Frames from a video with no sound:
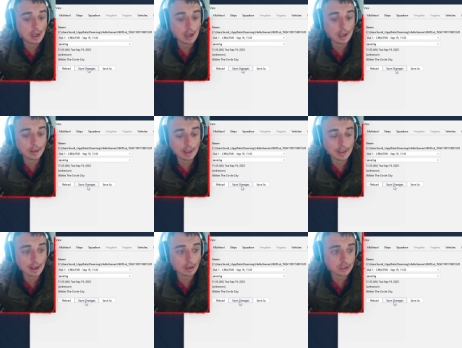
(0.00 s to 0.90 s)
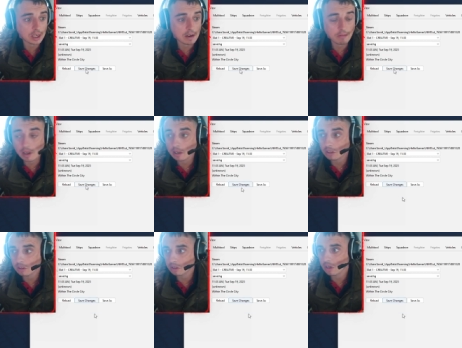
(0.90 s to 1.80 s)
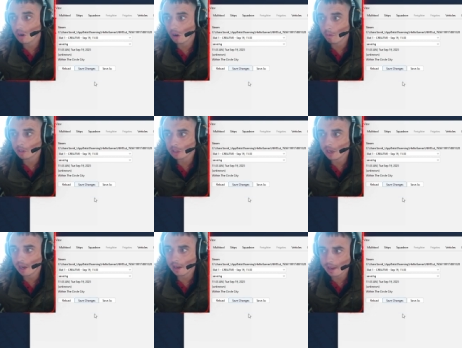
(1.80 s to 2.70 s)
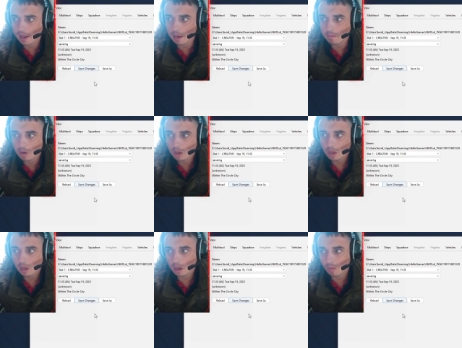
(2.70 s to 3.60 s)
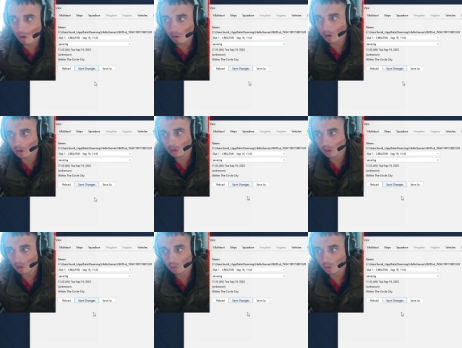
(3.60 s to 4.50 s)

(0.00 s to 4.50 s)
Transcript: and now that'll save it into his No Man's Sky game and what we're going to do